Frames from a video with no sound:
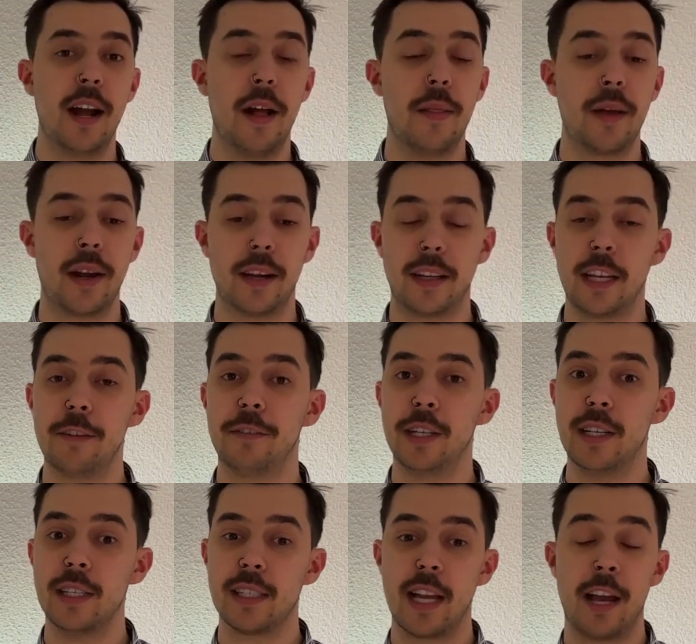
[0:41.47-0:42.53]
that I'll give
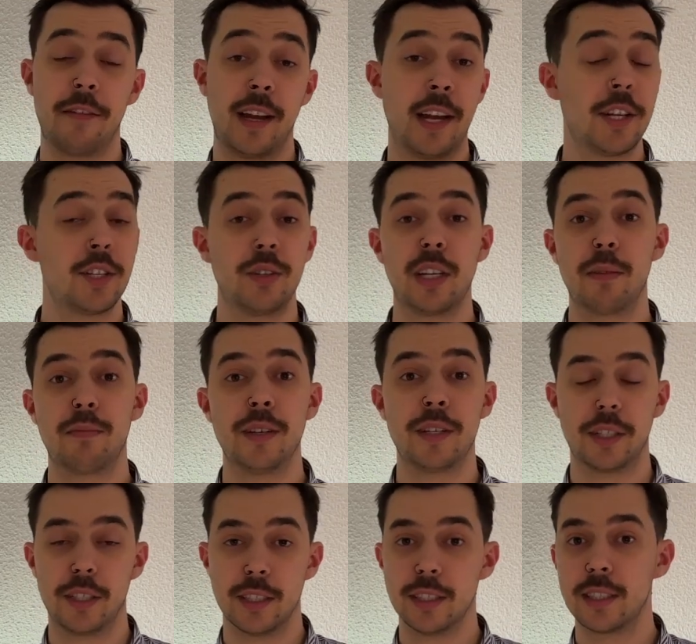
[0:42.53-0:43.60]
you is I've had 3D
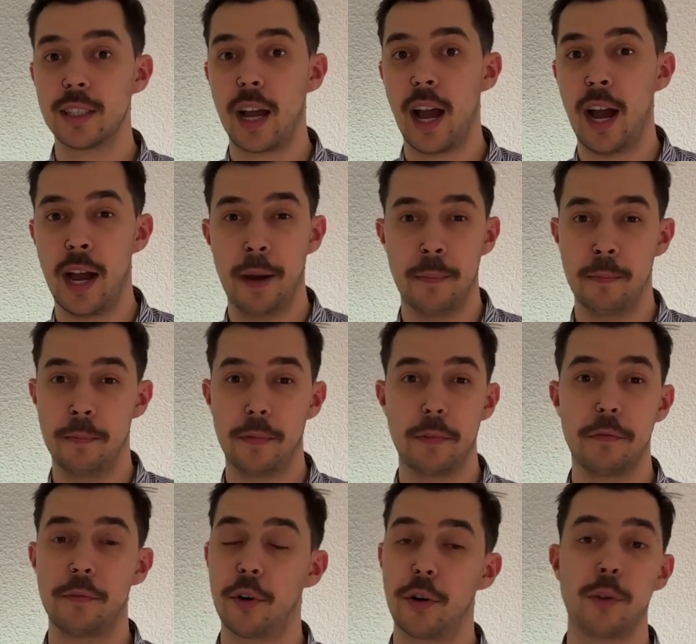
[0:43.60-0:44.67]
printers
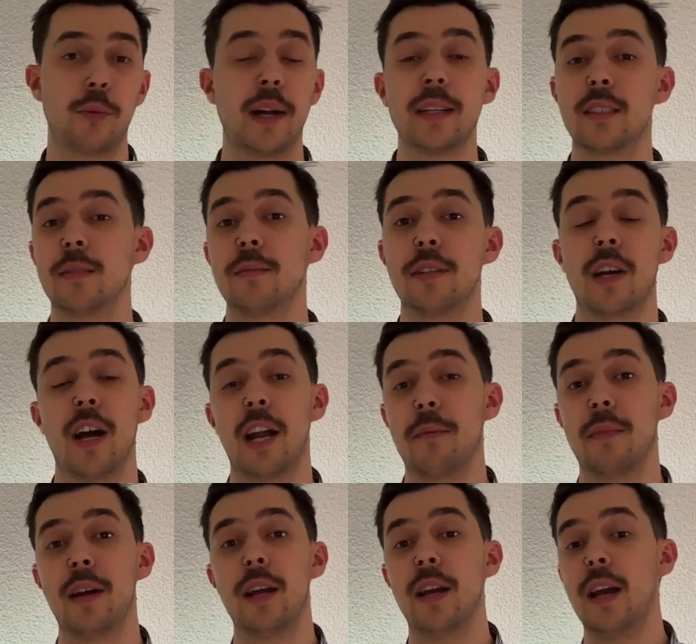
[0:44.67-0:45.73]
for quite some
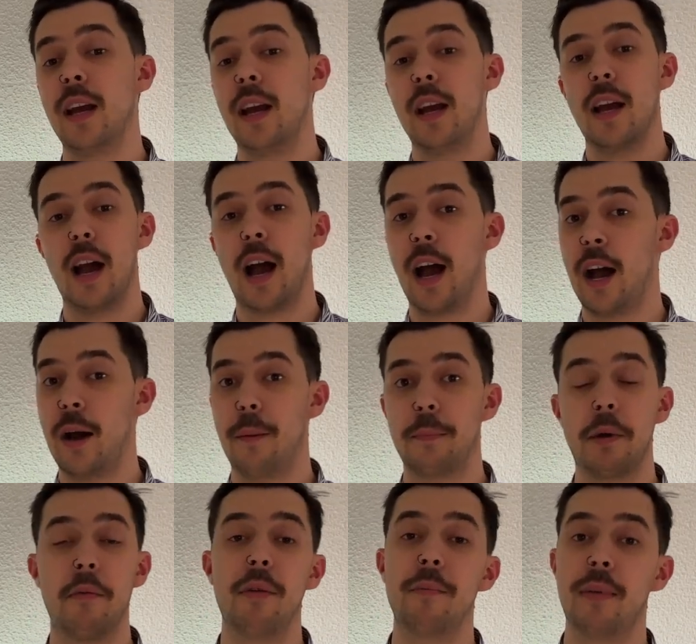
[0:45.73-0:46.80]
time.
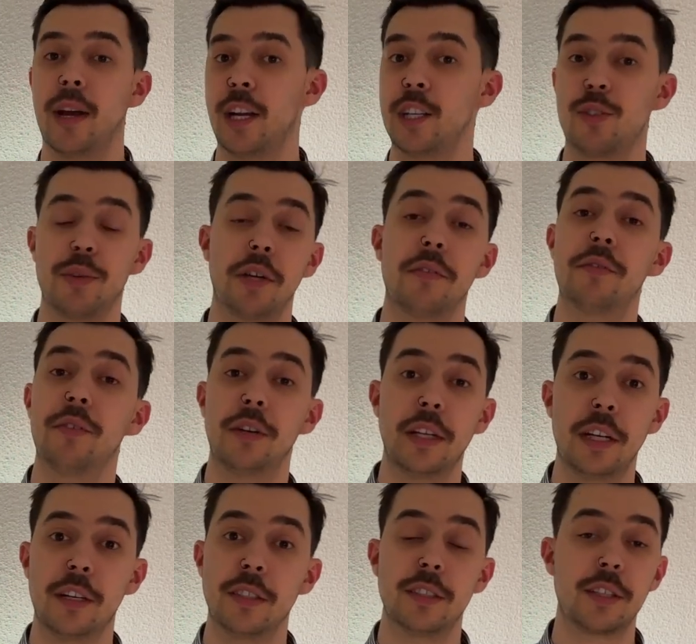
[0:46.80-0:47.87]
Going back 3 or 4
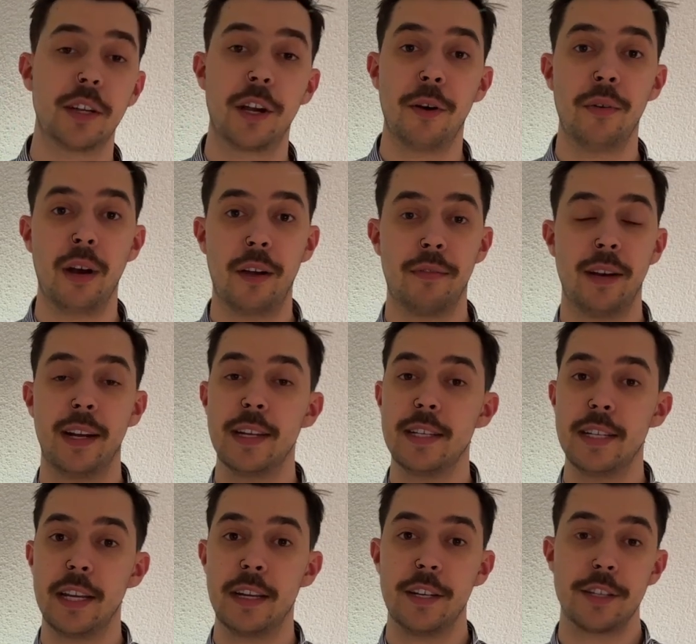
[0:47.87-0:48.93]
years ago, I've had
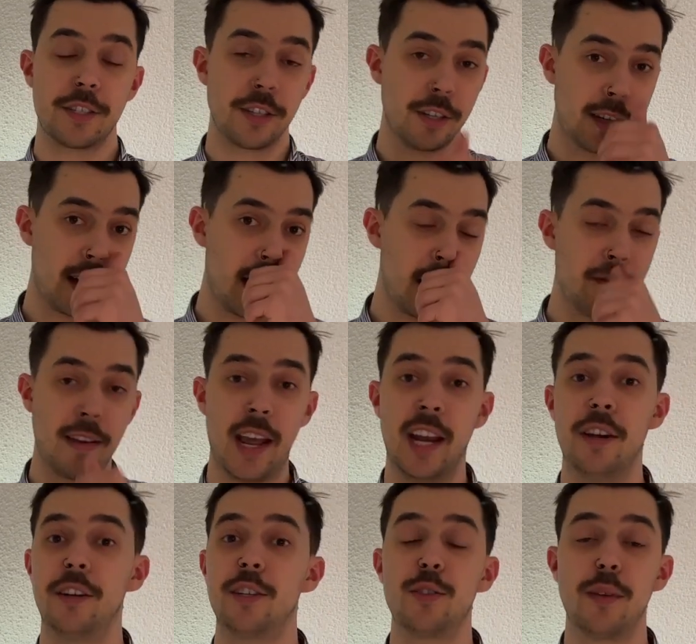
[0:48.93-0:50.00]
the initial kind of
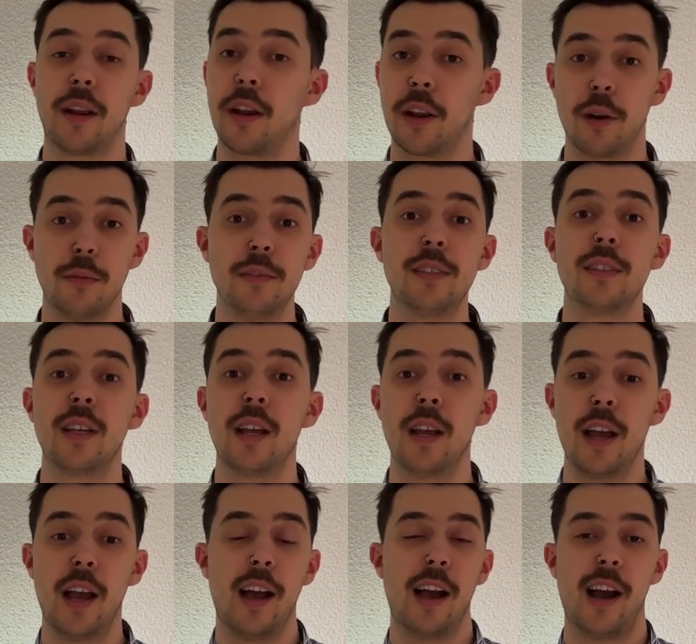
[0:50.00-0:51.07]
Ender 3 clones
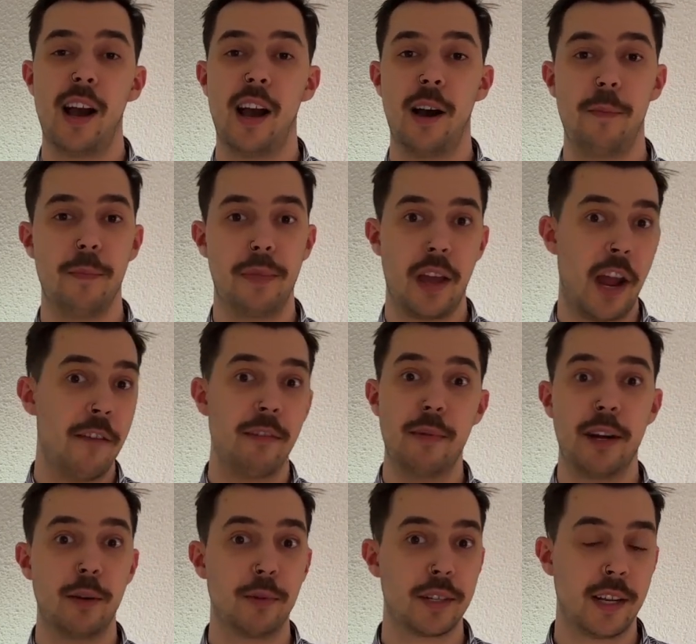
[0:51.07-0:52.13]
that
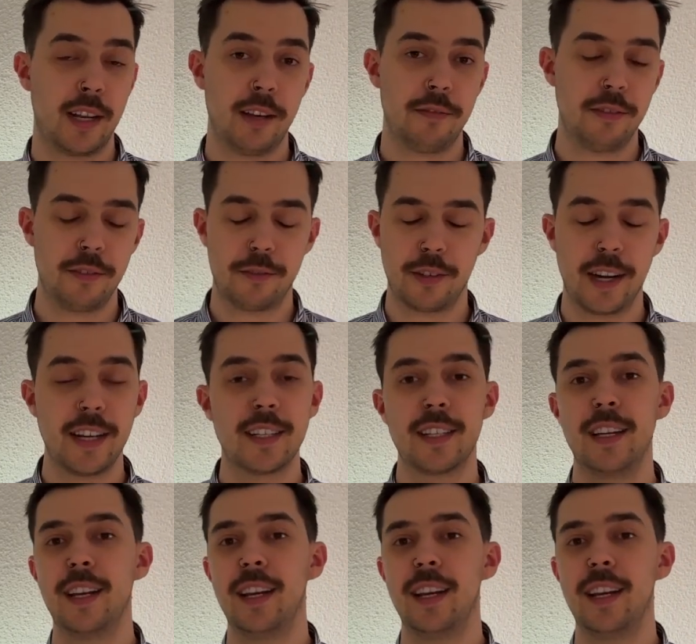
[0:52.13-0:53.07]
everybody would have, right?